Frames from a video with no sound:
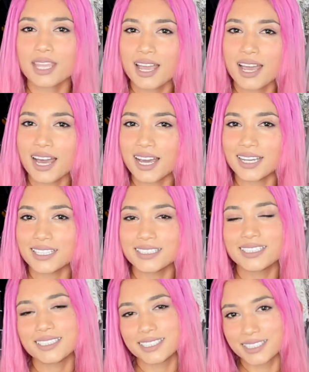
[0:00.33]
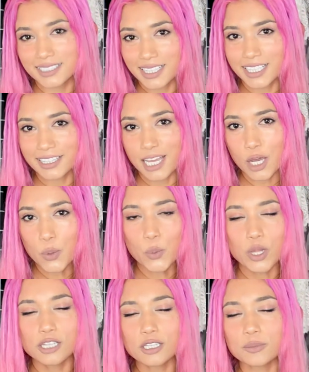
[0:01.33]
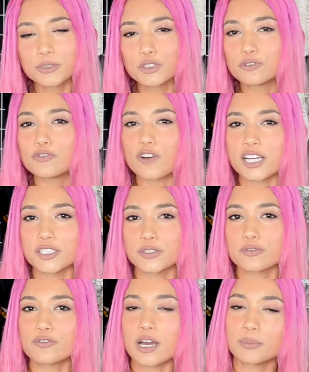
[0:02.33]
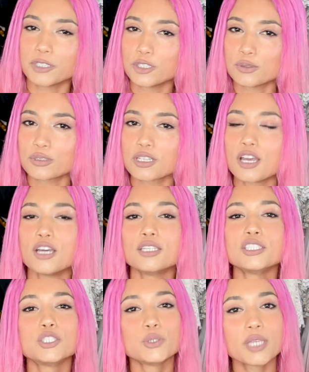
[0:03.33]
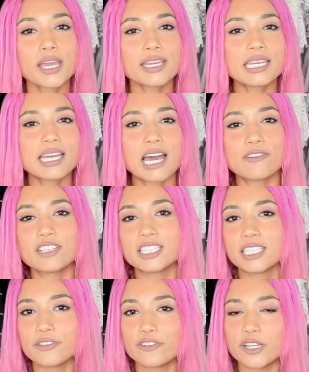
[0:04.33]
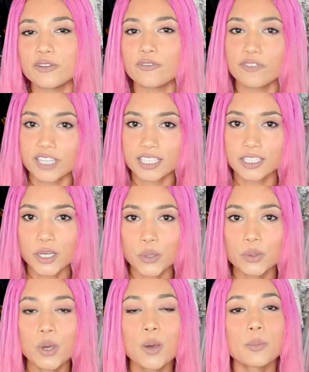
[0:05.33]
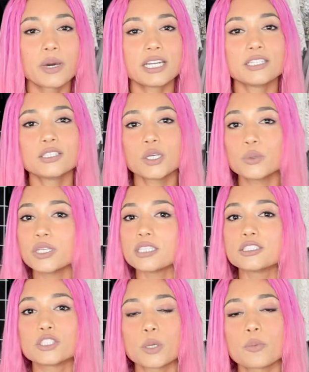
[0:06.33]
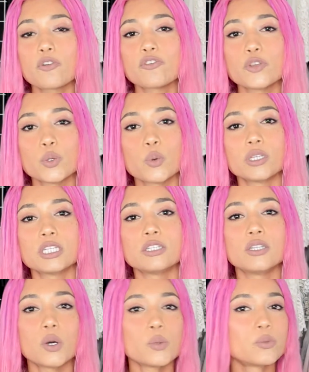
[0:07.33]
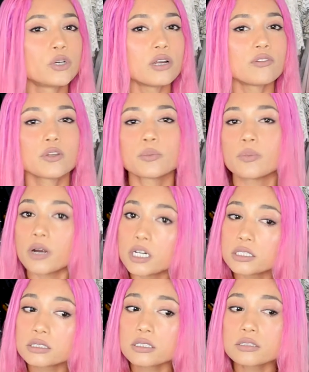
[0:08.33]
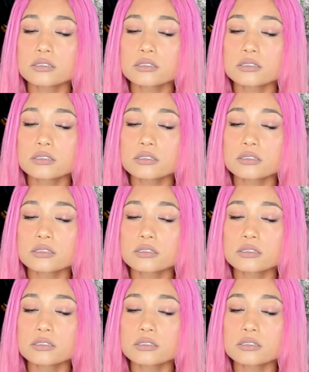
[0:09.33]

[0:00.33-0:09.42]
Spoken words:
Hi, this is Lina. Welcome to Fashion Fab News. Today I have a different video, but I know that some of you want to know more about Parsons,